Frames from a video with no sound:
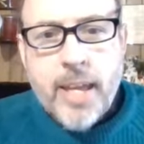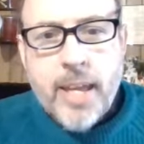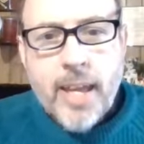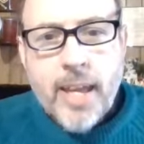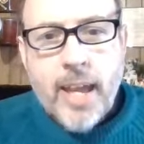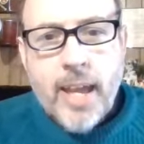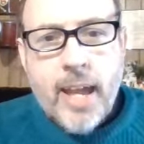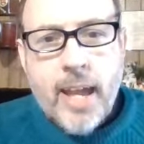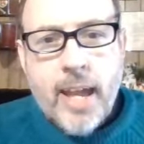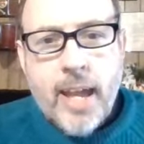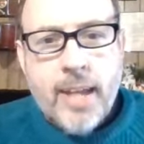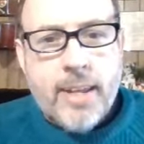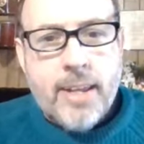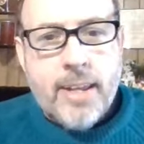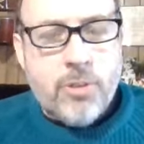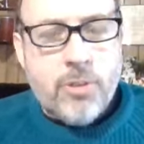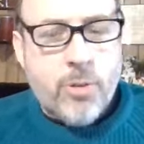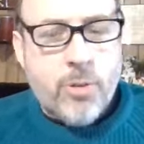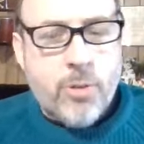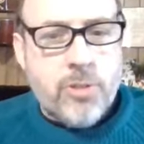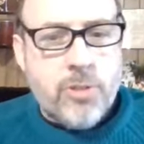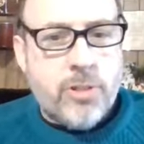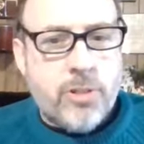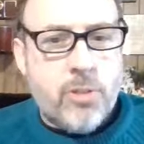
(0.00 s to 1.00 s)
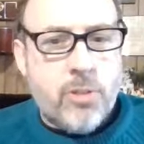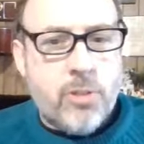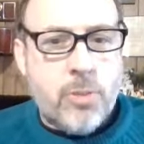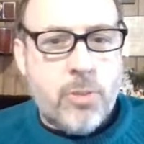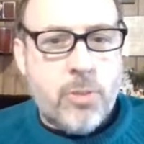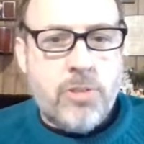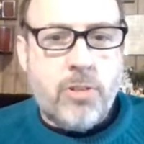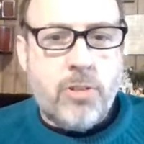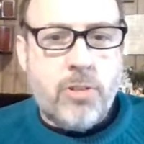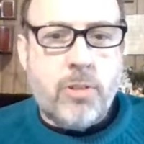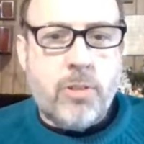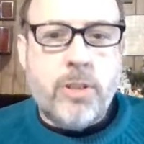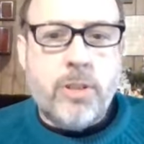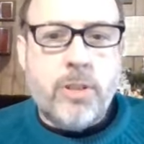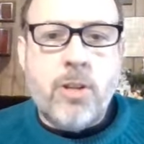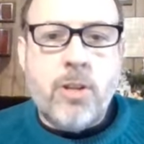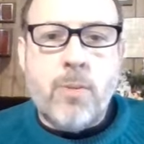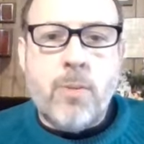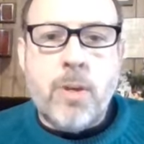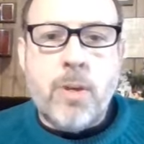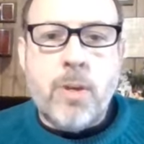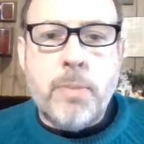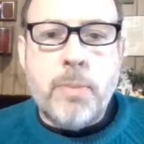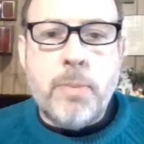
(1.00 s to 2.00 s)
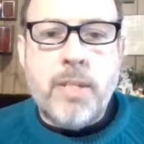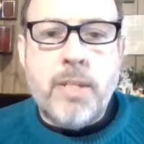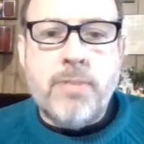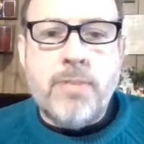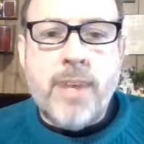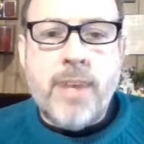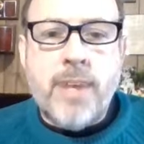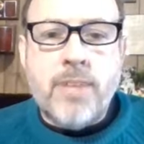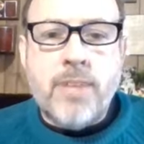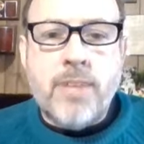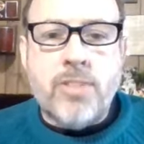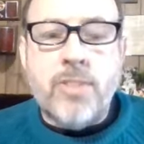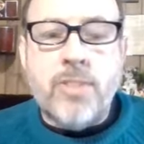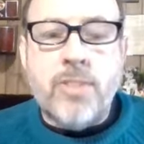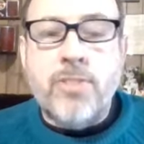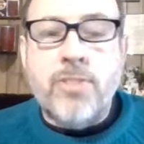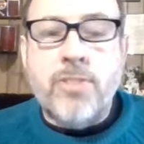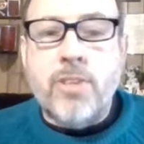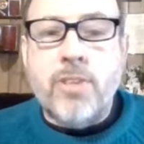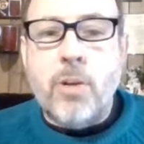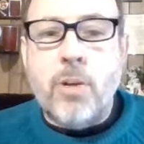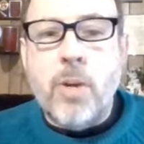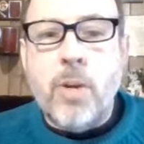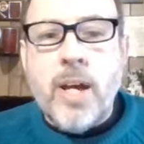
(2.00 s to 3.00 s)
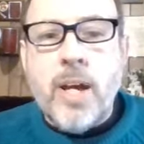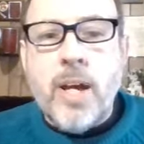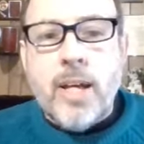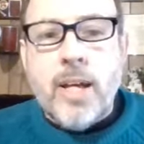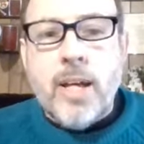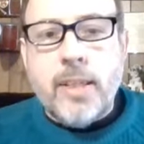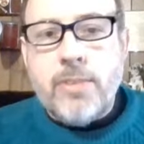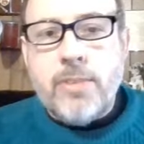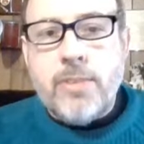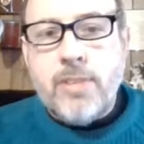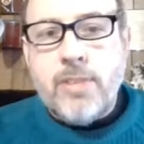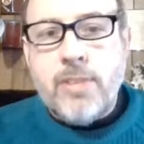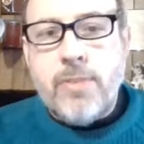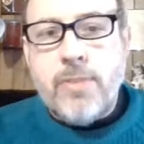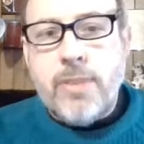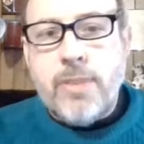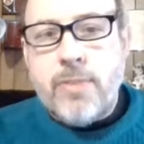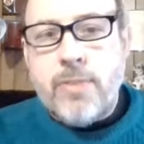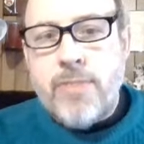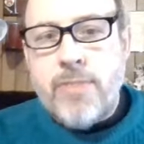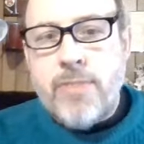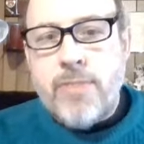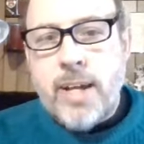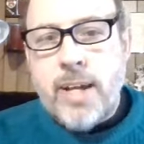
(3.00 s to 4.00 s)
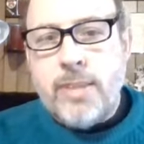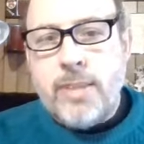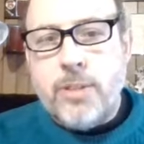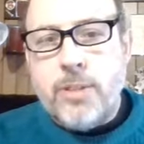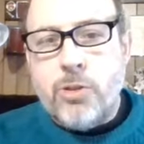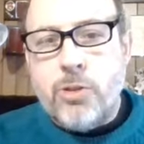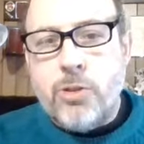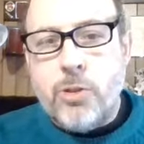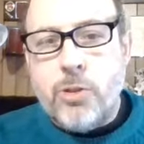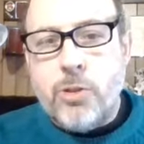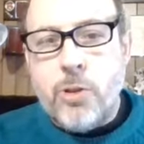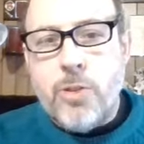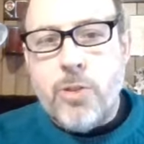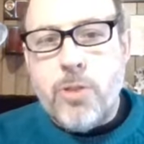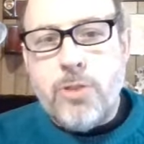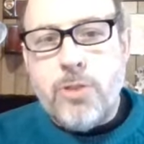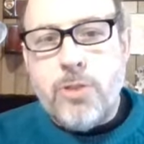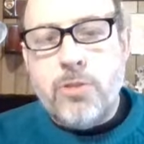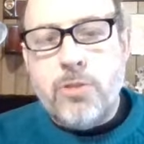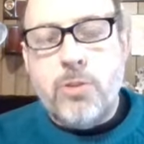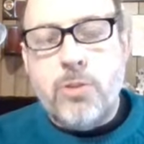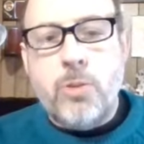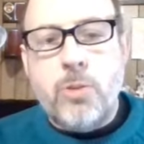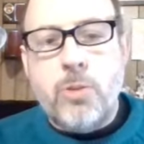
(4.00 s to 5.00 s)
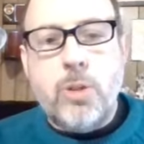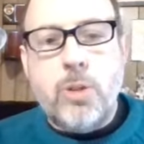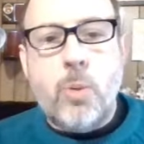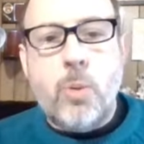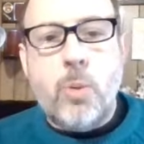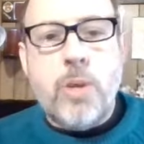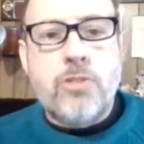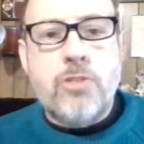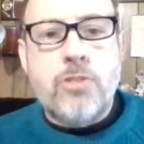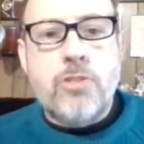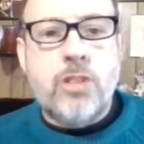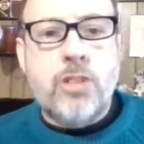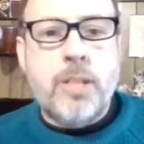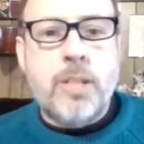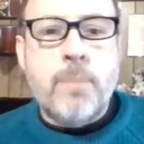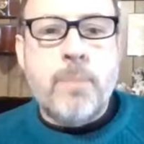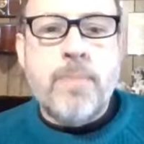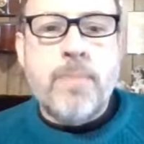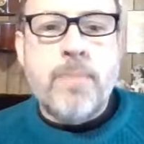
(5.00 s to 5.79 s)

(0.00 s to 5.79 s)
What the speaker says: And as Christians, we certainly don't want to be divisive. So let's see if we can find the truth to the question,